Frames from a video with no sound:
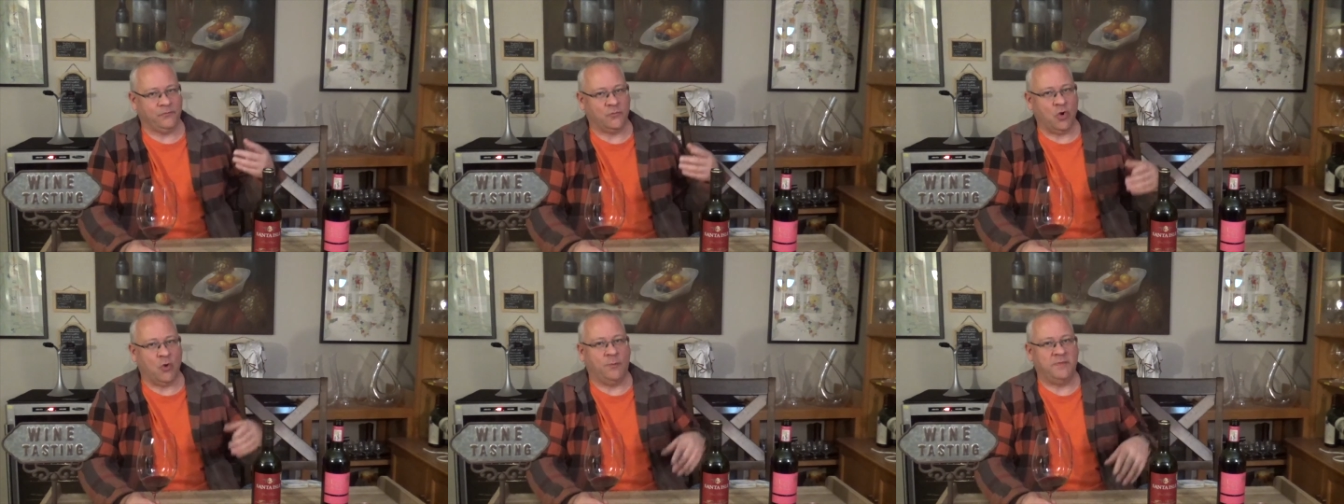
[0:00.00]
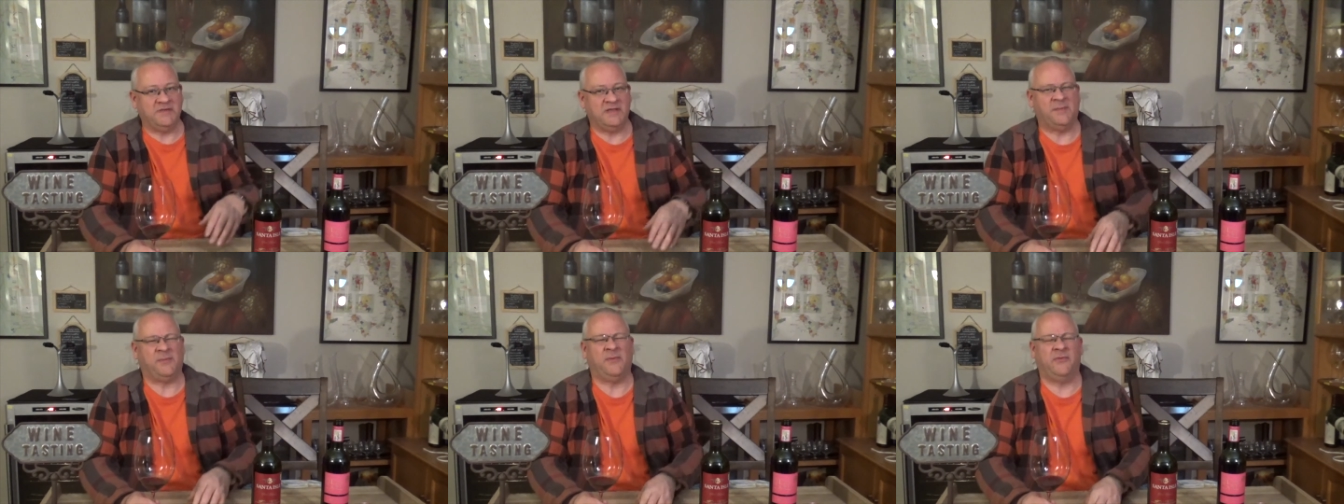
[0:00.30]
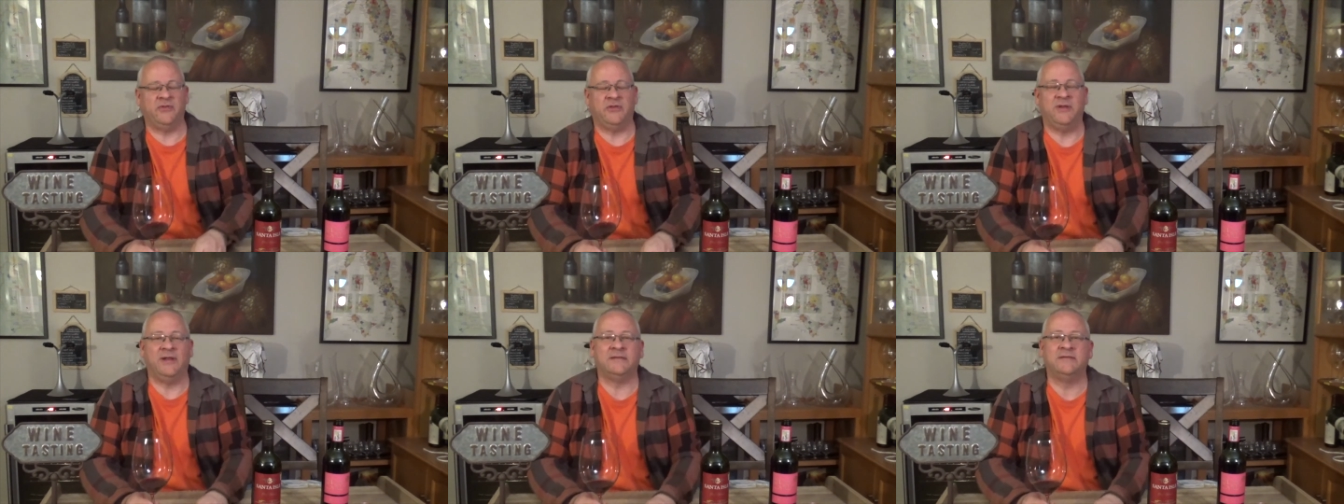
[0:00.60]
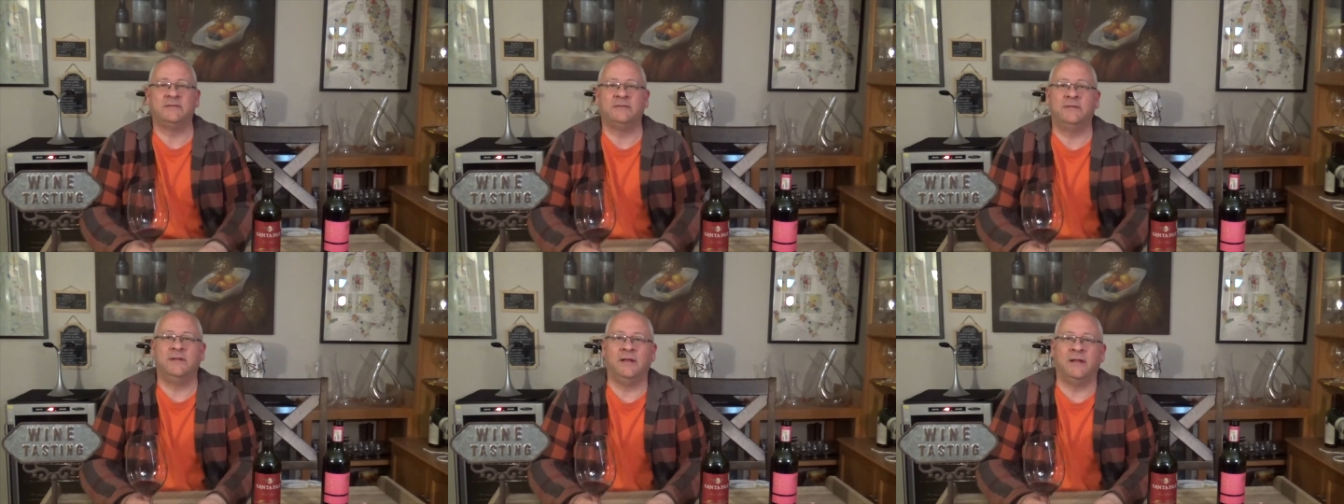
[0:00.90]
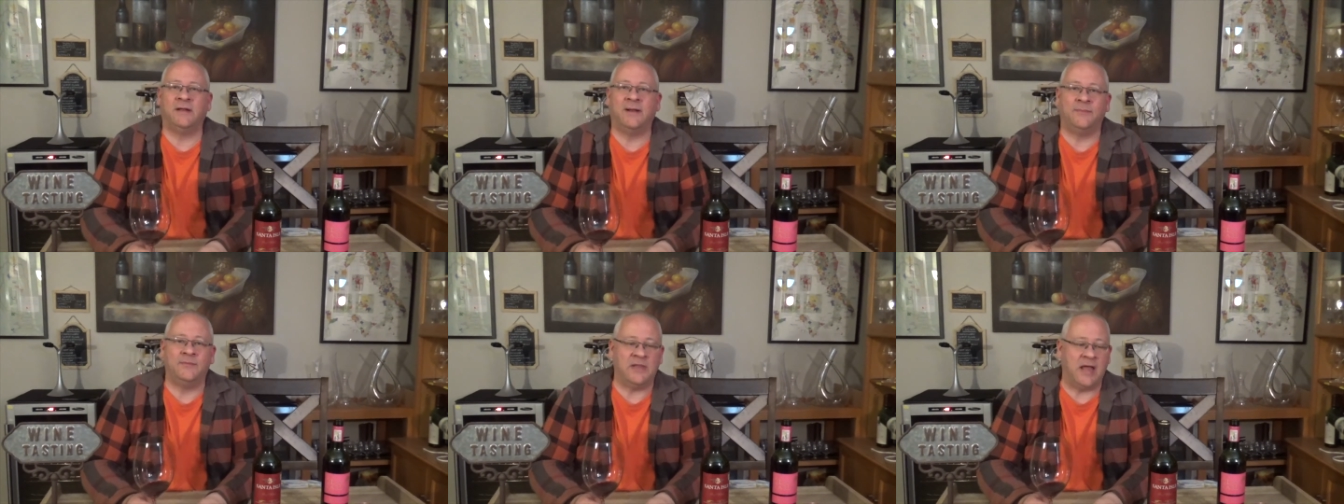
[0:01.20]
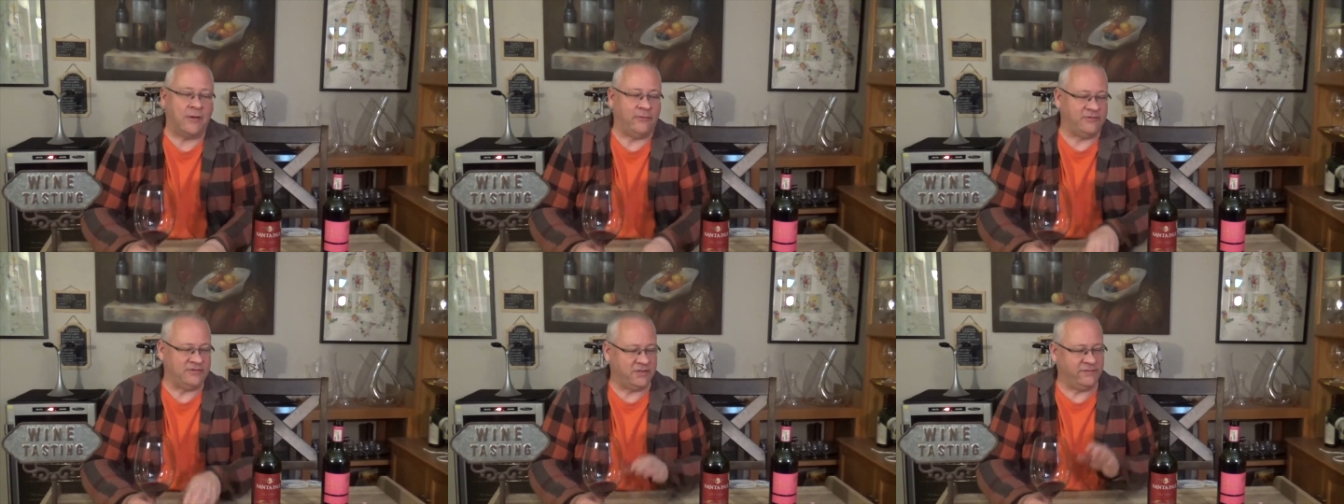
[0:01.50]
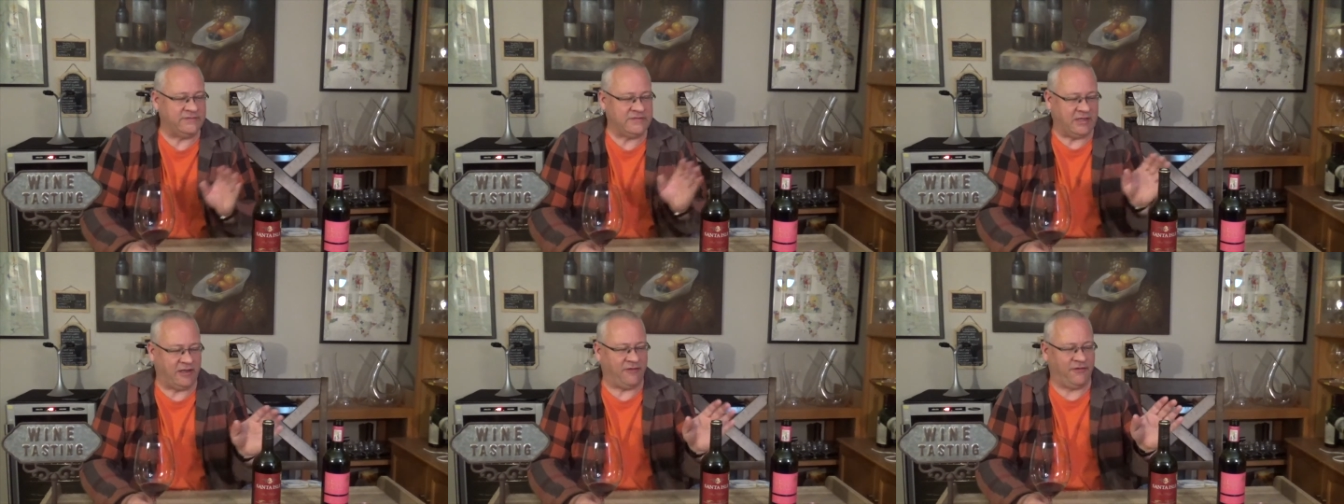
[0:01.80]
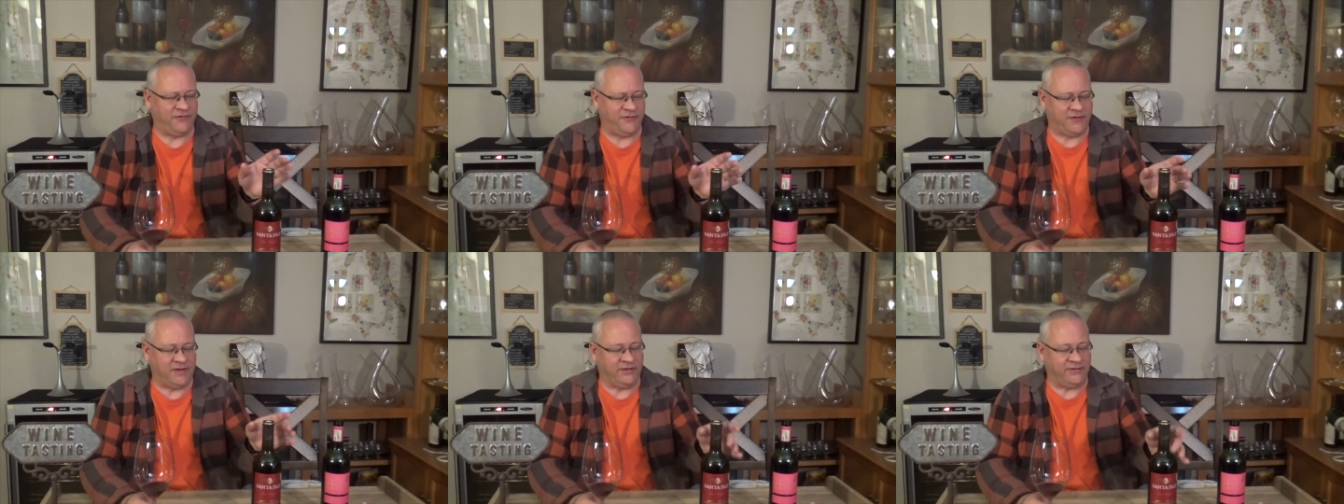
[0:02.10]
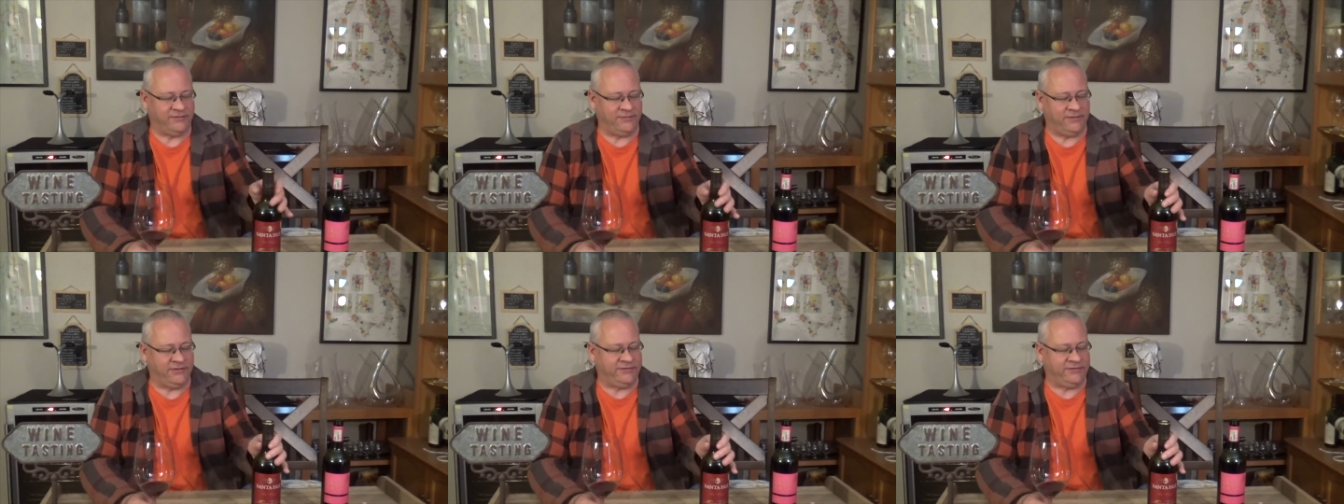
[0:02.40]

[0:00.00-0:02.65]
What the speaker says: opens up over the next couple hours. Obviously, as I said,